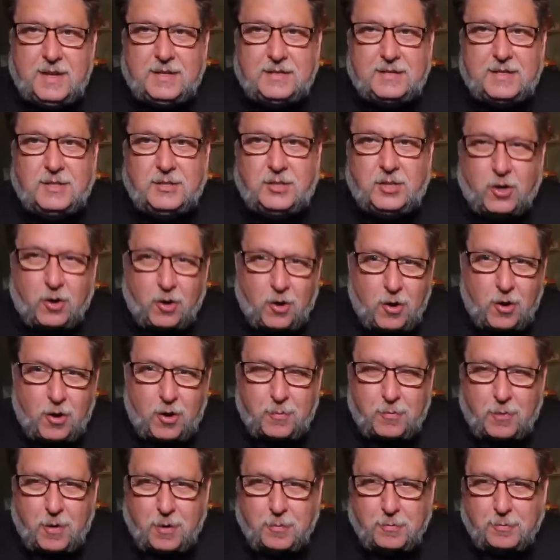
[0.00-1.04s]
Since you're
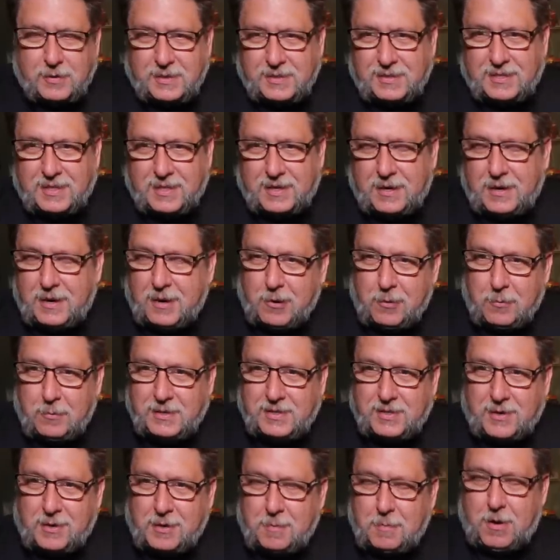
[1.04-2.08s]
all probably sick of hearing me
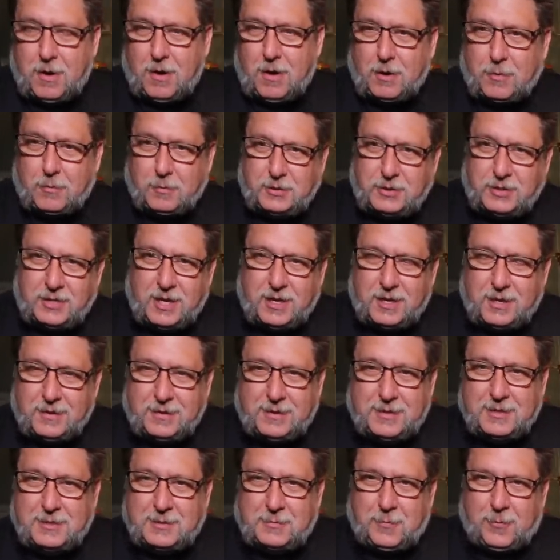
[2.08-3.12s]
talk about Aquashella
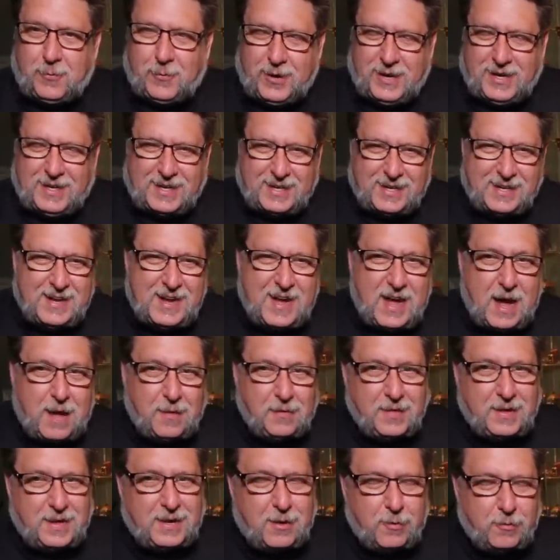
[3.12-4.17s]
at this point, I
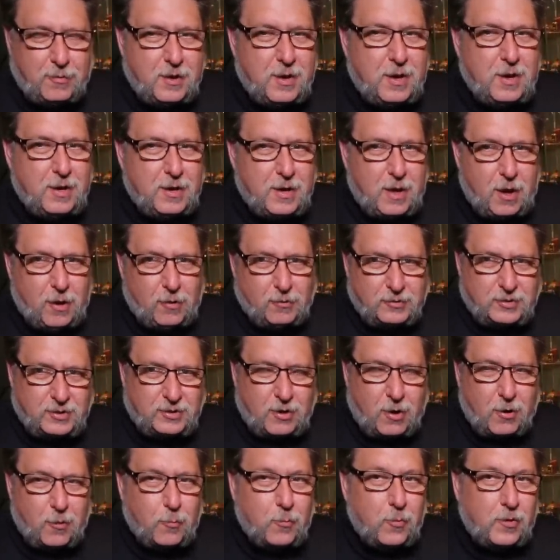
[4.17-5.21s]
think I'll, I'll
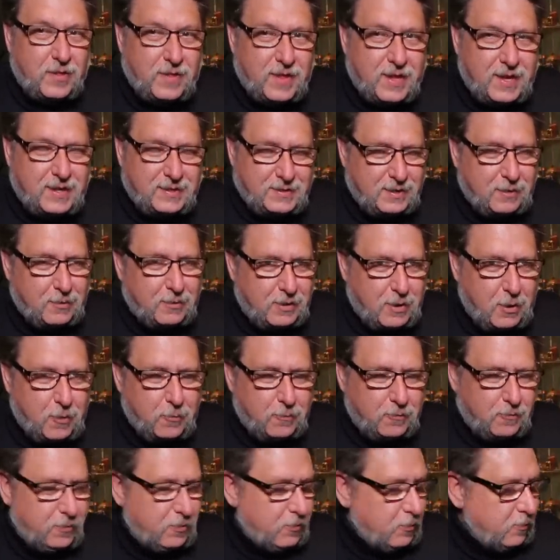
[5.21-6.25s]
start with it. I'll
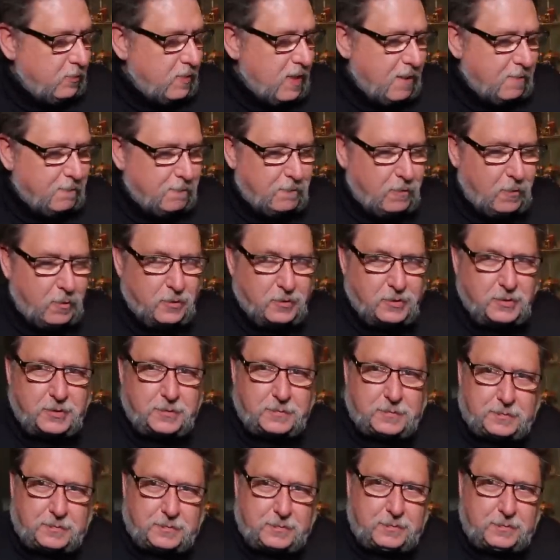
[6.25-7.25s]
go through that first.